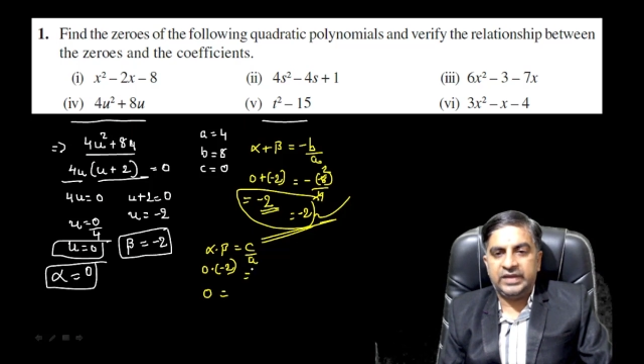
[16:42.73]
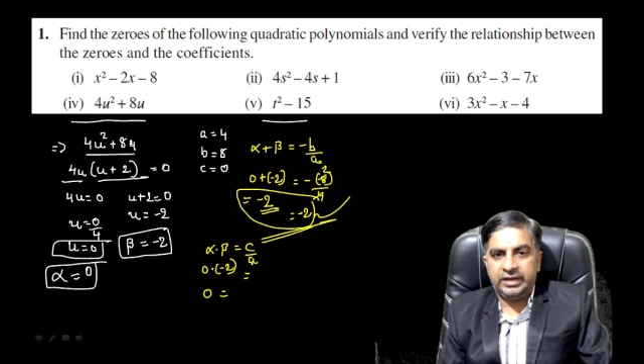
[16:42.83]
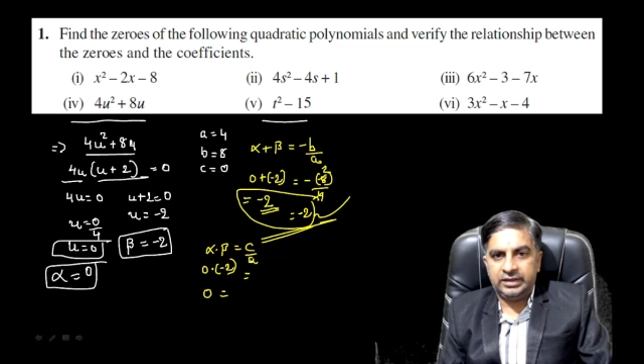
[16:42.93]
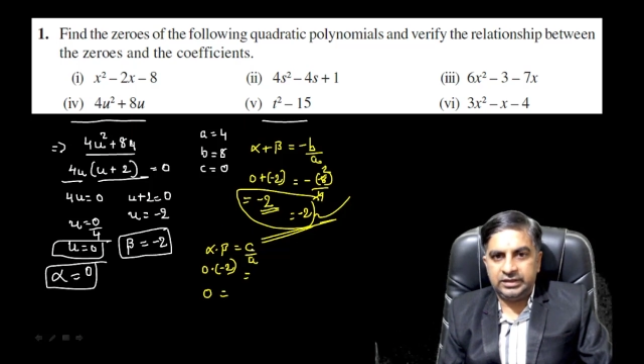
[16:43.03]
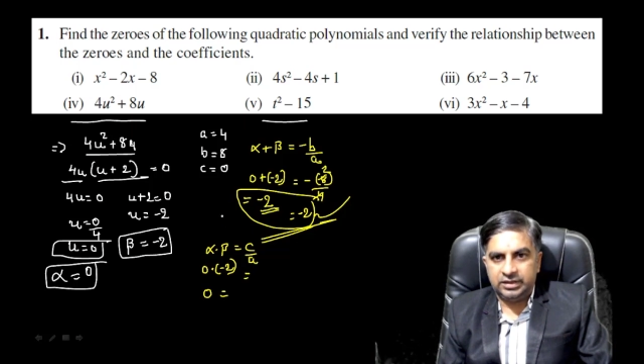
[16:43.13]

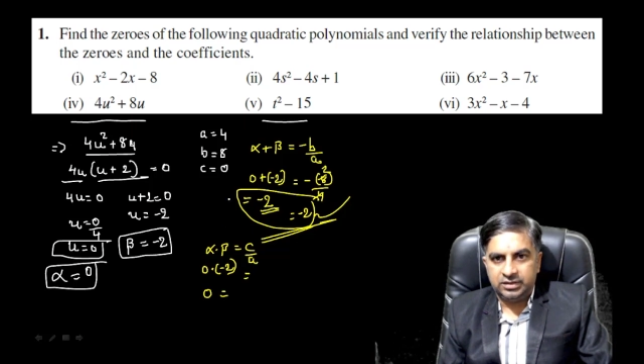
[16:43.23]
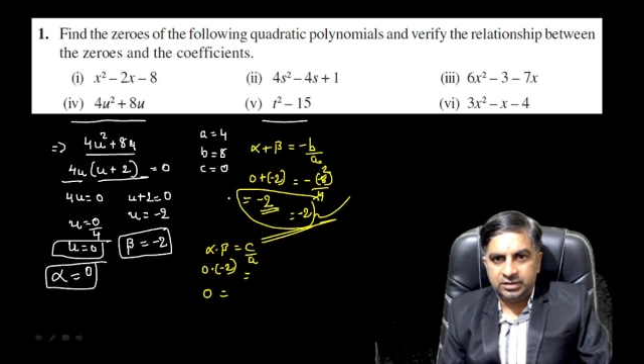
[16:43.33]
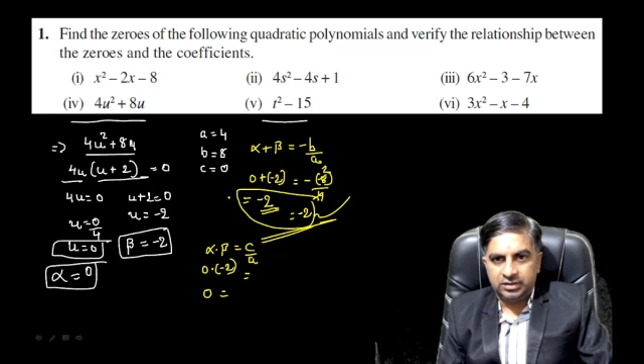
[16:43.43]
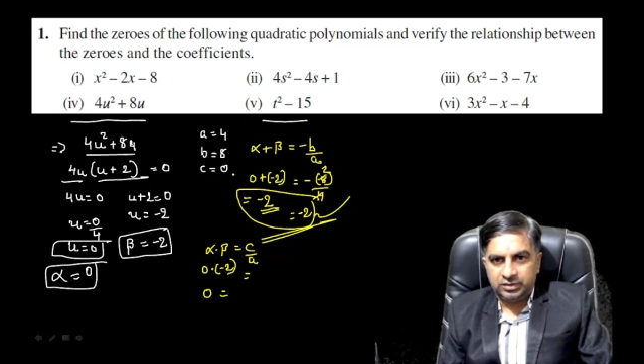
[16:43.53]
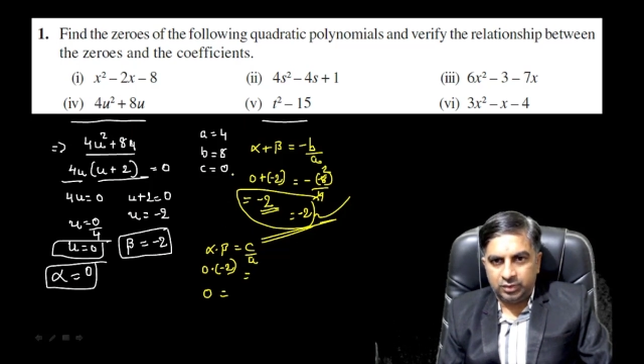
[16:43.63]
And here
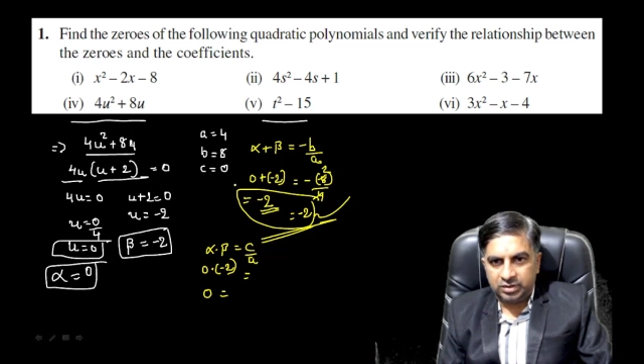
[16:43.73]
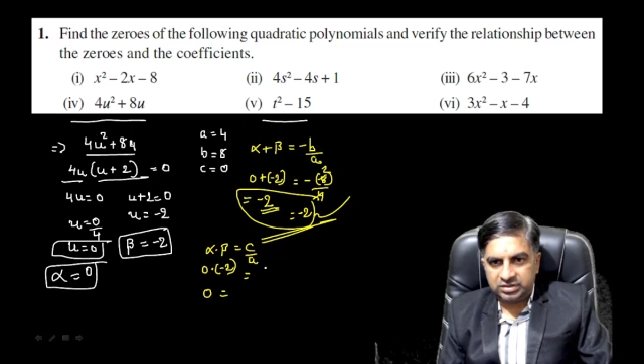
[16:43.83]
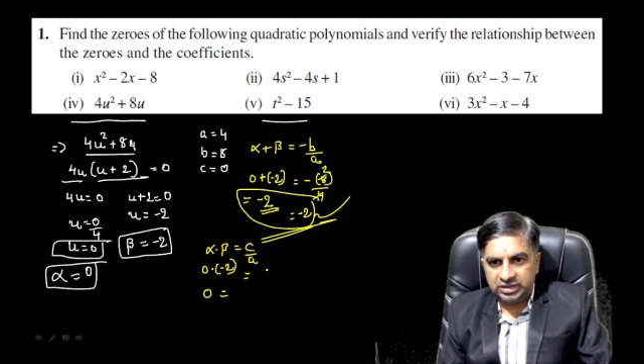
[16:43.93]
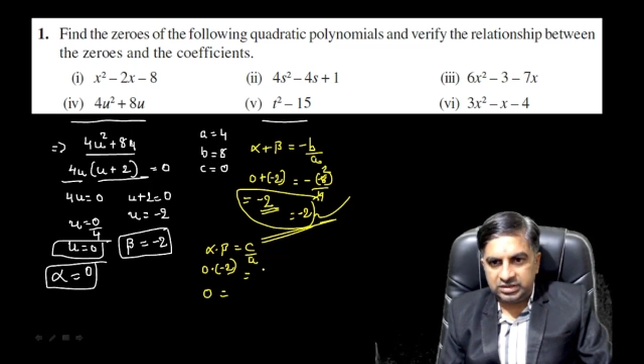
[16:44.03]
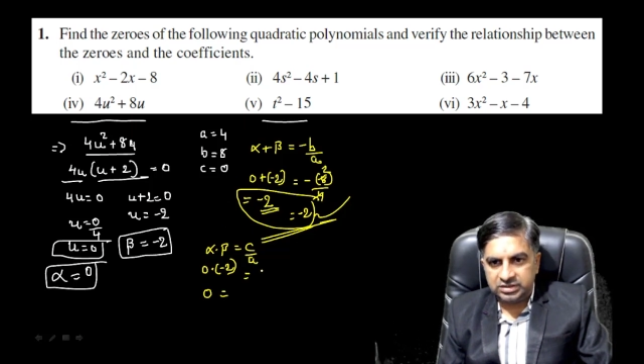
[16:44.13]
your
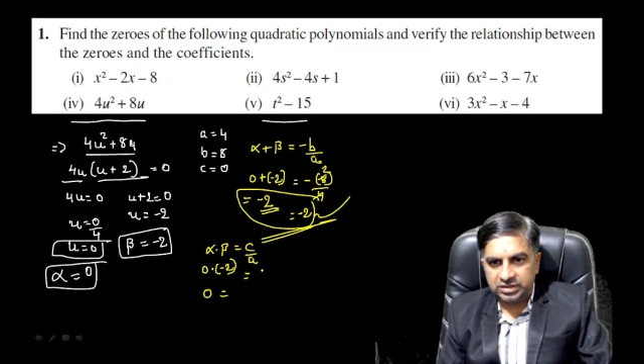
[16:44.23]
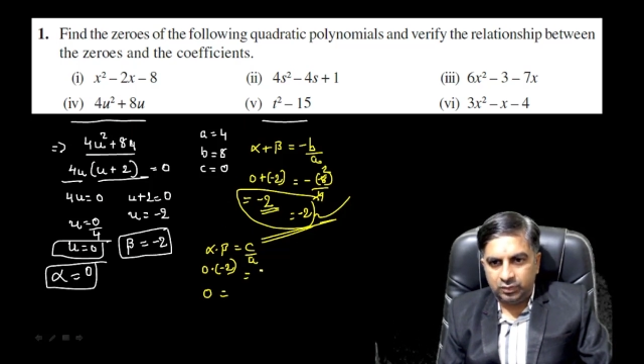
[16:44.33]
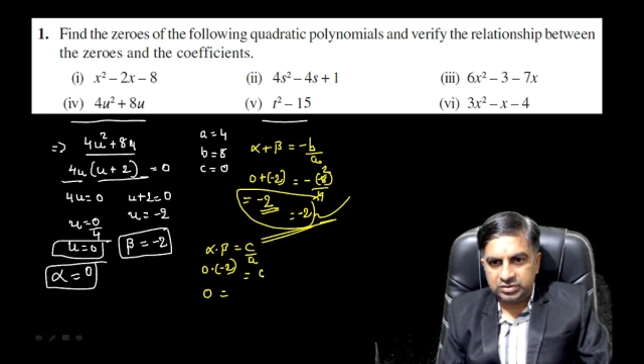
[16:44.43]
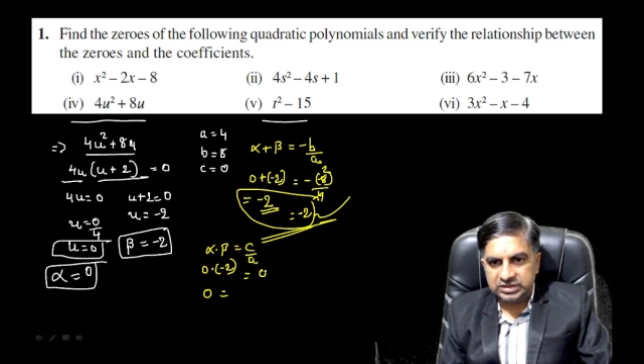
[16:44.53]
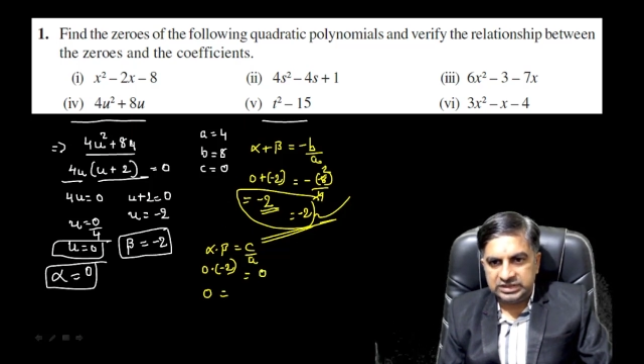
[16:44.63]
c is
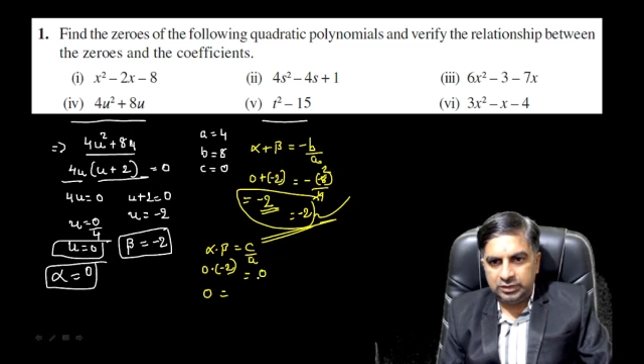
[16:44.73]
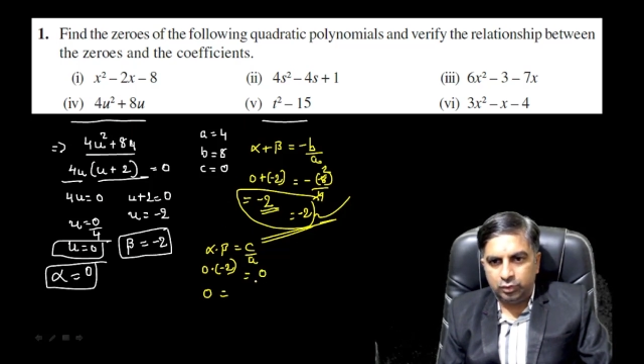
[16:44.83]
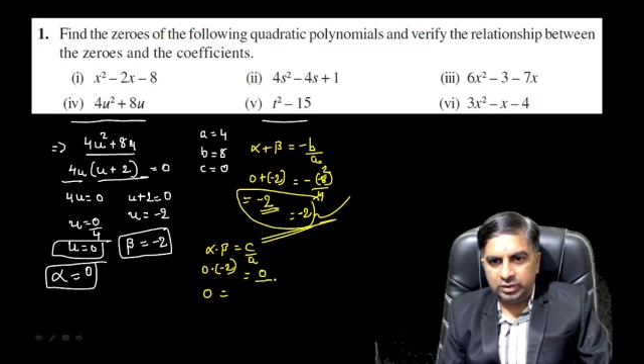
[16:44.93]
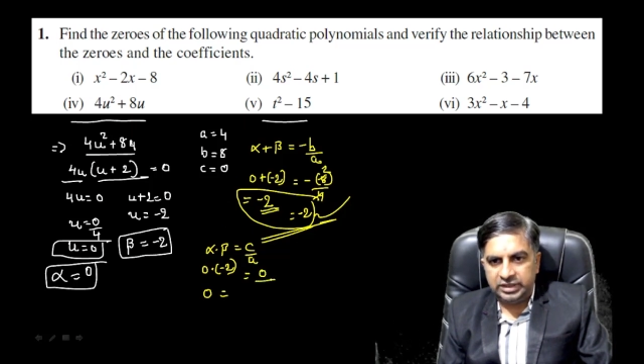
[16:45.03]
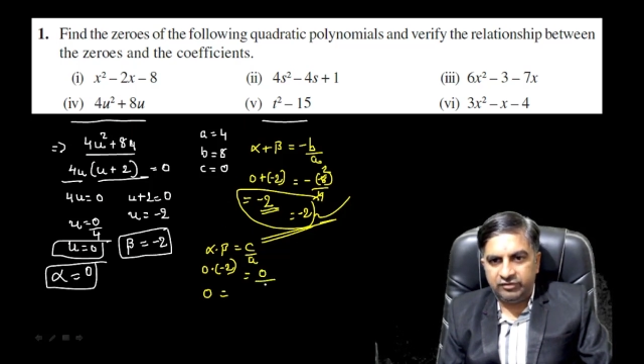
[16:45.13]
0.
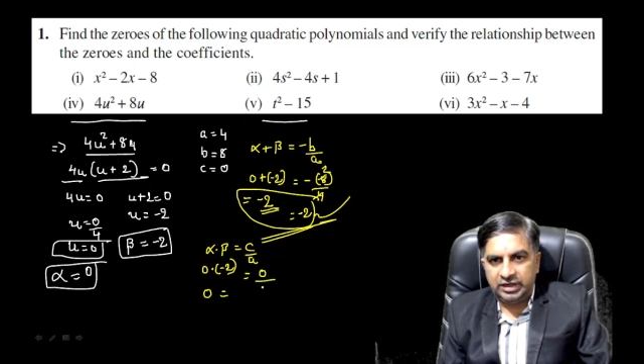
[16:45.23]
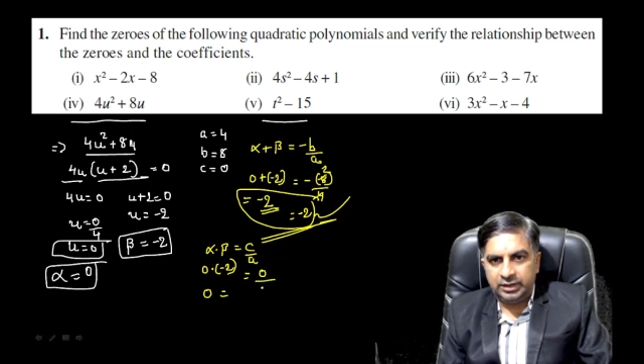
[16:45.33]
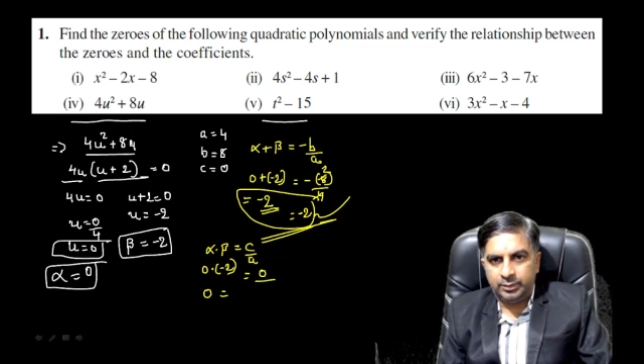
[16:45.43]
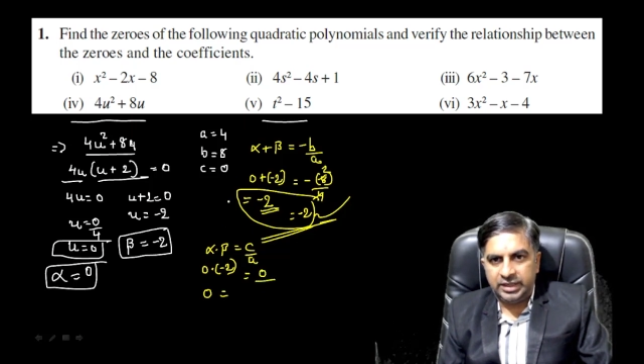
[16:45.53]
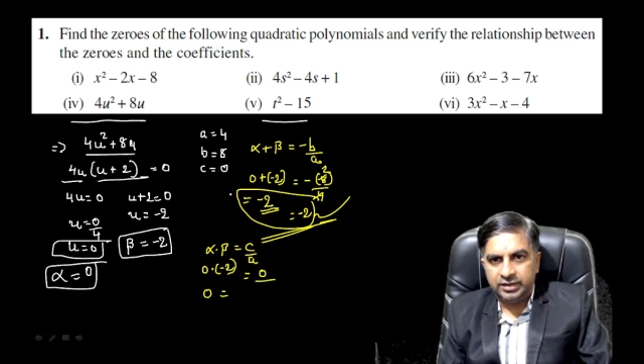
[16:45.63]
0
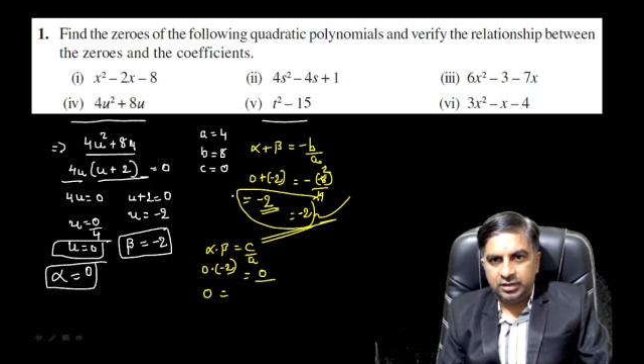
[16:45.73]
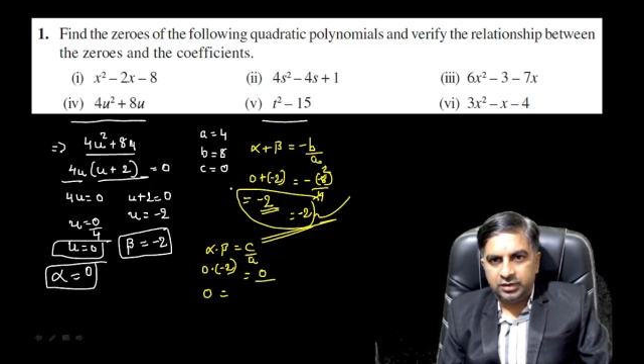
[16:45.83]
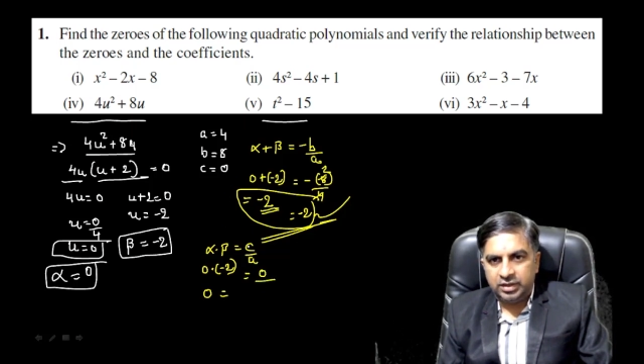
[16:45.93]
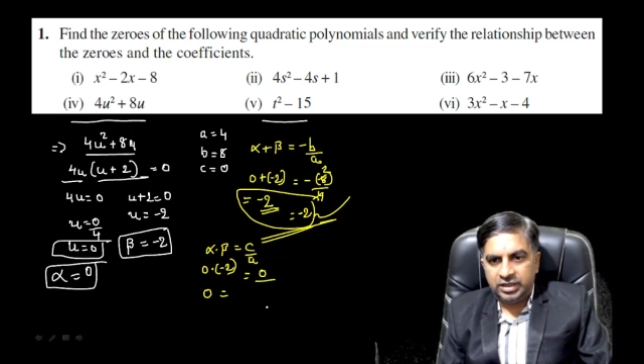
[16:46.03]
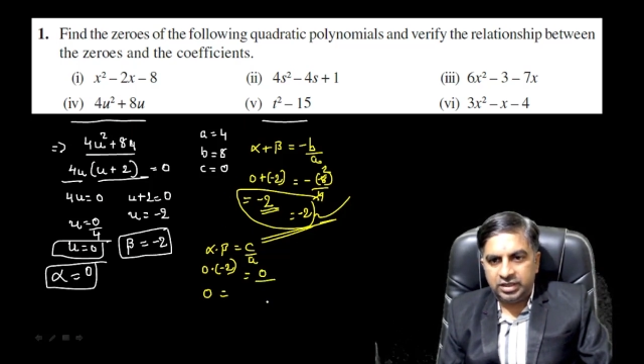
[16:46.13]
divided by
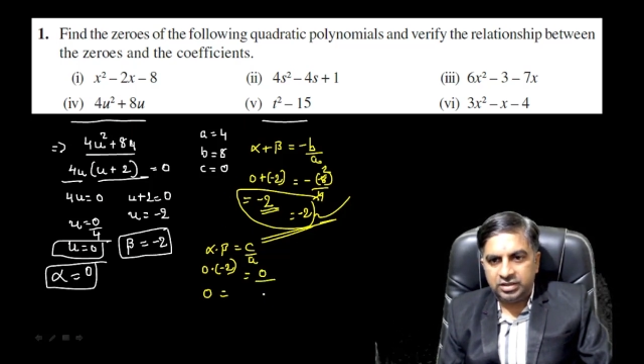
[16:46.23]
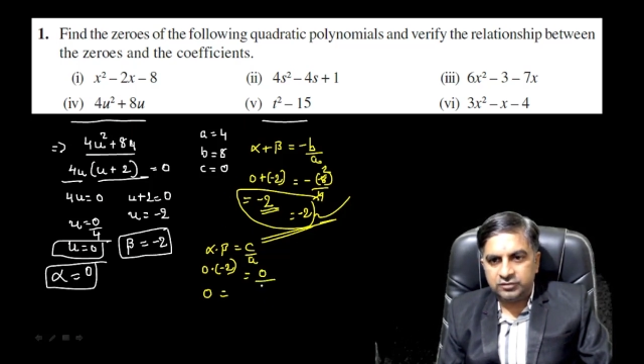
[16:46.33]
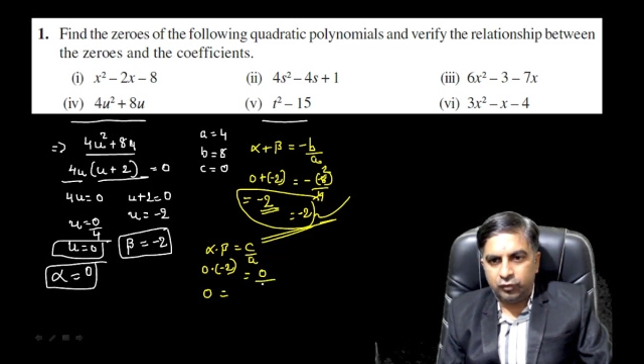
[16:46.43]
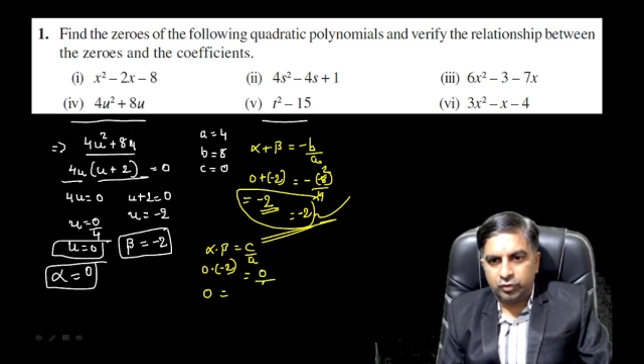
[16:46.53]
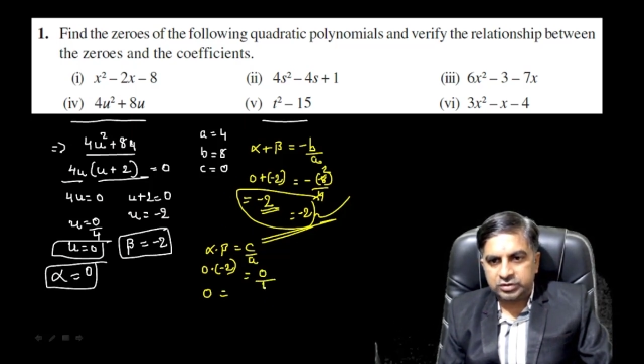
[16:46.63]
a is
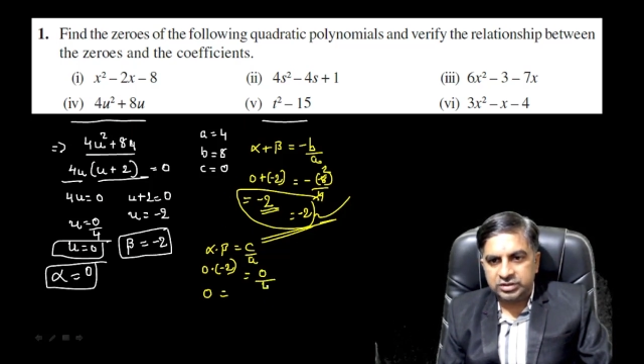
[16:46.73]
4.